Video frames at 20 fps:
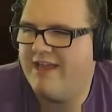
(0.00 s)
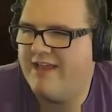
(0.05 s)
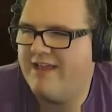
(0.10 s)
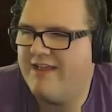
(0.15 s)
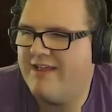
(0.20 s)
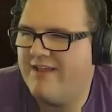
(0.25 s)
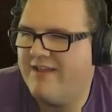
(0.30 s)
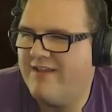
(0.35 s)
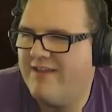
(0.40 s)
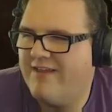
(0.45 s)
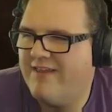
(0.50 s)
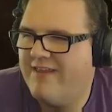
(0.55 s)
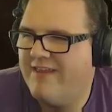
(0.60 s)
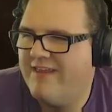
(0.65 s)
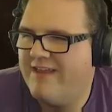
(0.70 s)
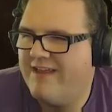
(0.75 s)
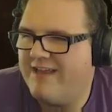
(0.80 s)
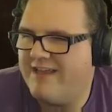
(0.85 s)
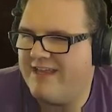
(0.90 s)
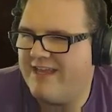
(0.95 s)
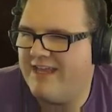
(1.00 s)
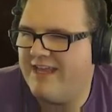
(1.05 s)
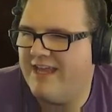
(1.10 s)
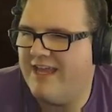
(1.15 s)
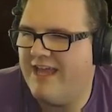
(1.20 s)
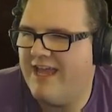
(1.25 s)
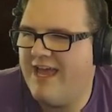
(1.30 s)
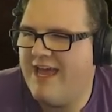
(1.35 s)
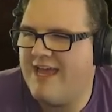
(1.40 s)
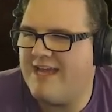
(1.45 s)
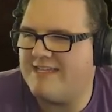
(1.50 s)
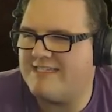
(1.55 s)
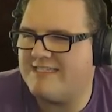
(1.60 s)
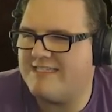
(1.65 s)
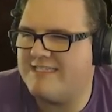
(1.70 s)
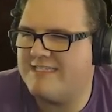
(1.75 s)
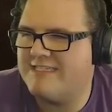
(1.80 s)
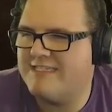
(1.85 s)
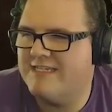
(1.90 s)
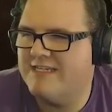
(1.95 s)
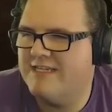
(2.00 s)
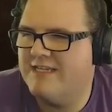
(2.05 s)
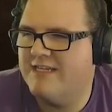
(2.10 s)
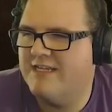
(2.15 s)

backpack. That's yes.